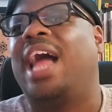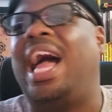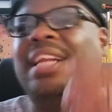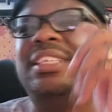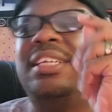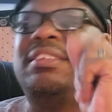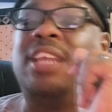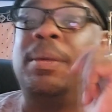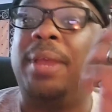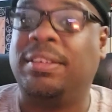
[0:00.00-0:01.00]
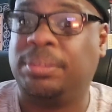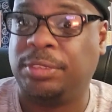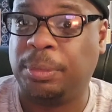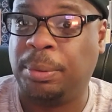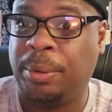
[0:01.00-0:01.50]
I did say we have some
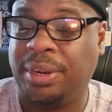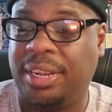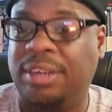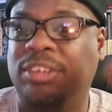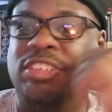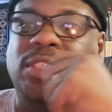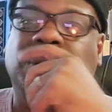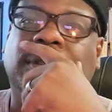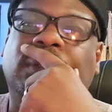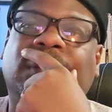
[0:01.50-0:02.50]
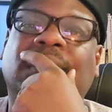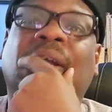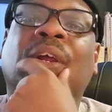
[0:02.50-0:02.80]
supporting energy going on.